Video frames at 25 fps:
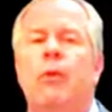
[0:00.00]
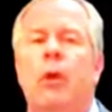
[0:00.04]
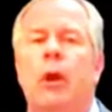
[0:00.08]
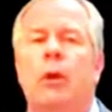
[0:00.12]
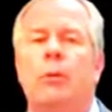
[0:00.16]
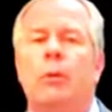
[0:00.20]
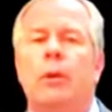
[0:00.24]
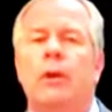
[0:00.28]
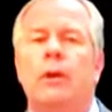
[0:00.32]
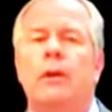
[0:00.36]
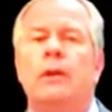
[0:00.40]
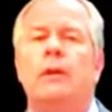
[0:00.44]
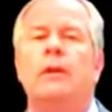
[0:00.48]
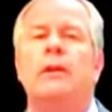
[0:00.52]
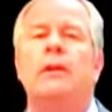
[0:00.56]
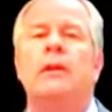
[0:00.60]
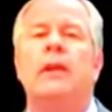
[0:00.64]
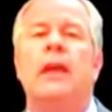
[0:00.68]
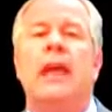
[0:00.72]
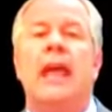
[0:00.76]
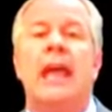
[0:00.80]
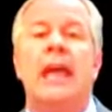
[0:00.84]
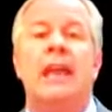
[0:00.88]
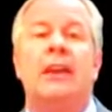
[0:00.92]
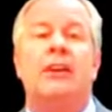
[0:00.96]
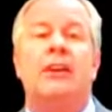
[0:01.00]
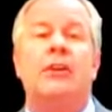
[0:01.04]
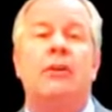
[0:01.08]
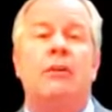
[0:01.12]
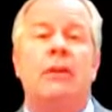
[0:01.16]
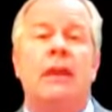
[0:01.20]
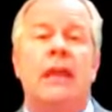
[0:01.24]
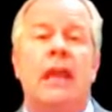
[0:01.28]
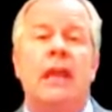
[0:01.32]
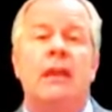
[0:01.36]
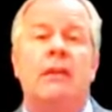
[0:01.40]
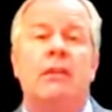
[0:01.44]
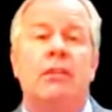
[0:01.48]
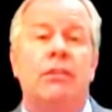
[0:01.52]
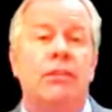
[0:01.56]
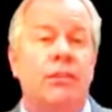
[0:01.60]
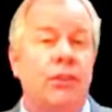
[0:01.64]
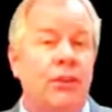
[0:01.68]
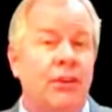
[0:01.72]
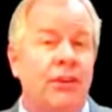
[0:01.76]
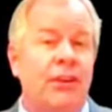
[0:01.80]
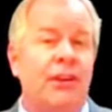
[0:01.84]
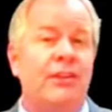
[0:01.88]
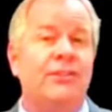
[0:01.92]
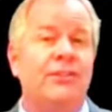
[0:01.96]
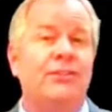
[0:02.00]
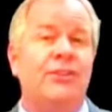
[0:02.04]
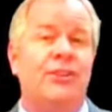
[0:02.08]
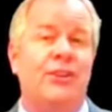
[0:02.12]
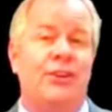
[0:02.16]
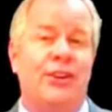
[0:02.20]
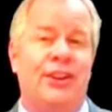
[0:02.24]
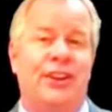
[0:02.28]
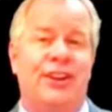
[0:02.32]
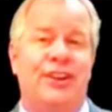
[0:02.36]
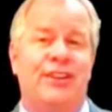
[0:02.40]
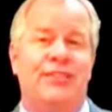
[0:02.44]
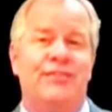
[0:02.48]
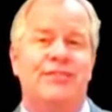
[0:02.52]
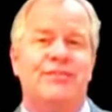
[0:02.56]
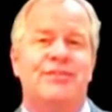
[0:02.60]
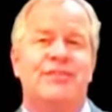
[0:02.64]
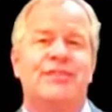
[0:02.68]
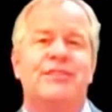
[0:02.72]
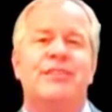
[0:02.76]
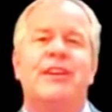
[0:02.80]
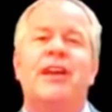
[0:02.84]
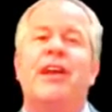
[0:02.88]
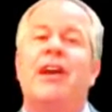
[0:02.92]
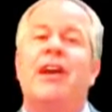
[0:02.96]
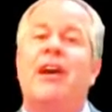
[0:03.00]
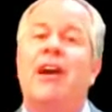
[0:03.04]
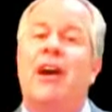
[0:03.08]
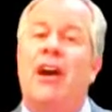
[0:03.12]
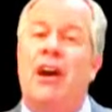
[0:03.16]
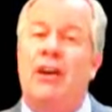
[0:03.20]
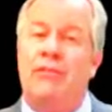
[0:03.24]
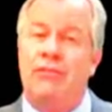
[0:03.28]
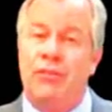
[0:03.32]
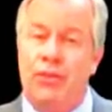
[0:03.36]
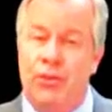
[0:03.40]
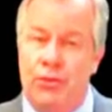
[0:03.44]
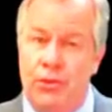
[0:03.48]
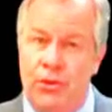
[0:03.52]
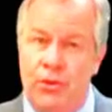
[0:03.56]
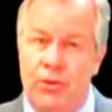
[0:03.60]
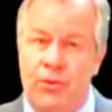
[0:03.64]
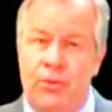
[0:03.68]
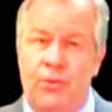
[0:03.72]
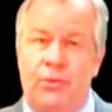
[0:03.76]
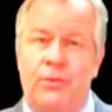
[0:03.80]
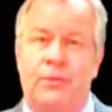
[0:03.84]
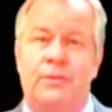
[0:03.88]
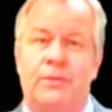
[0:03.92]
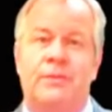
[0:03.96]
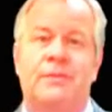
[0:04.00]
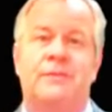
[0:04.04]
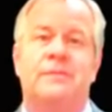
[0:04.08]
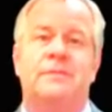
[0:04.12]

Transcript: forward and create third alternatives of your own.